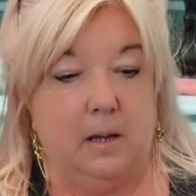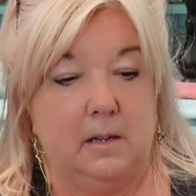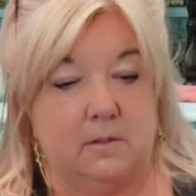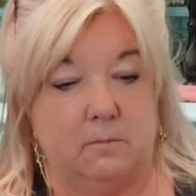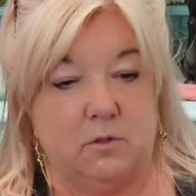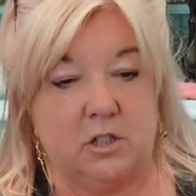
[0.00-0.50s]

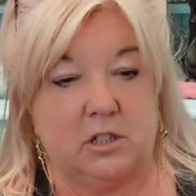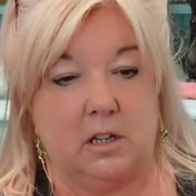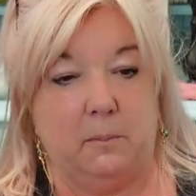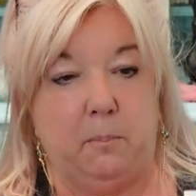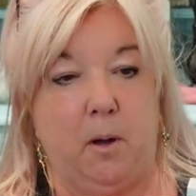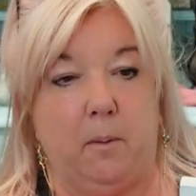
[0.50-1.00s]
So I'm just going
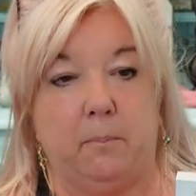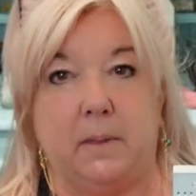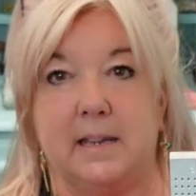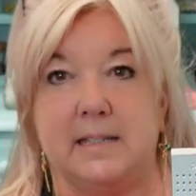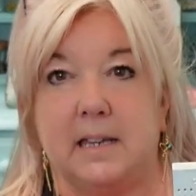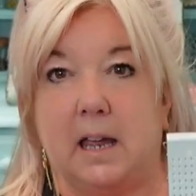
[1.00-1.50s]
to pop
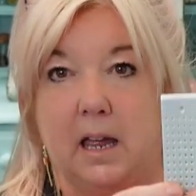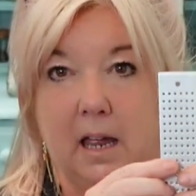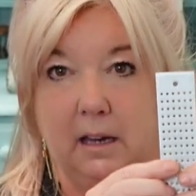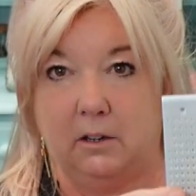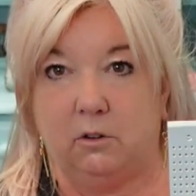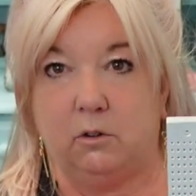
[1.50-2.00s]
this.
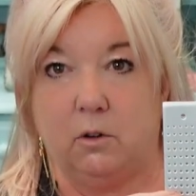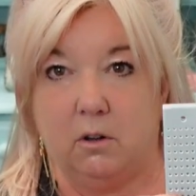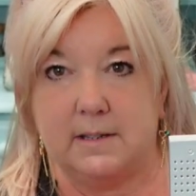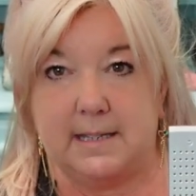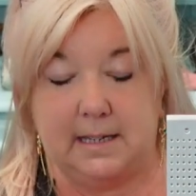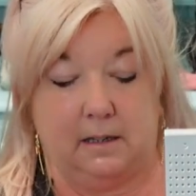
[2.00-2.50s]
I know you
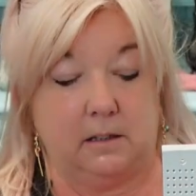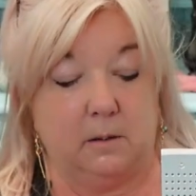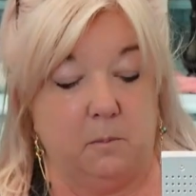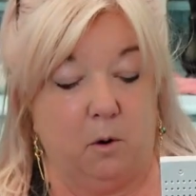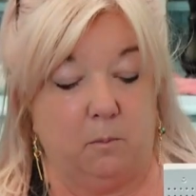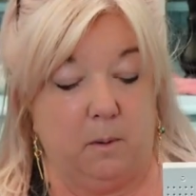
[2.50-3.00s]
can't see it at the
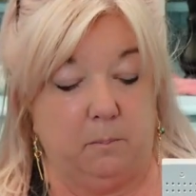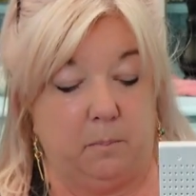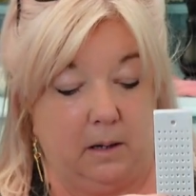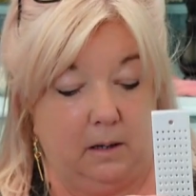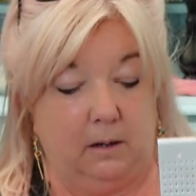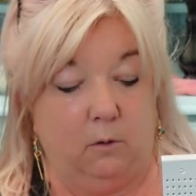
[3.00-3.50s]
moment,
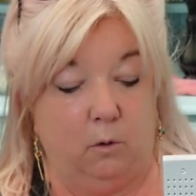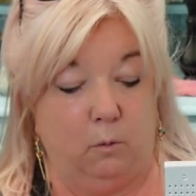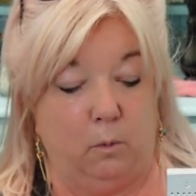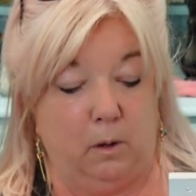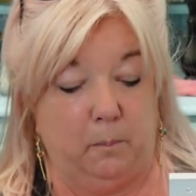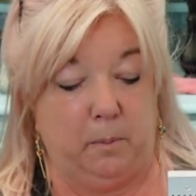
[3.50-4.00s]
but it all
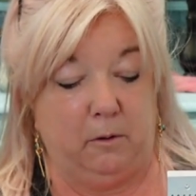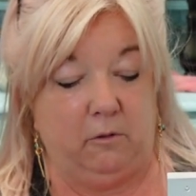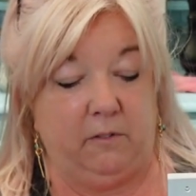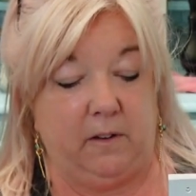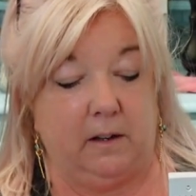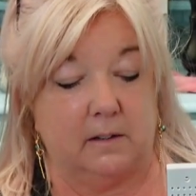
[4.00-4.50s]
will be
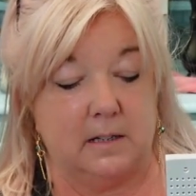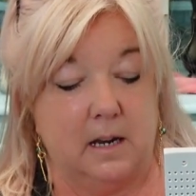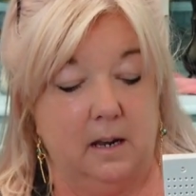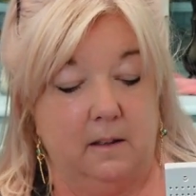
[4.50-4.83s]
revealed.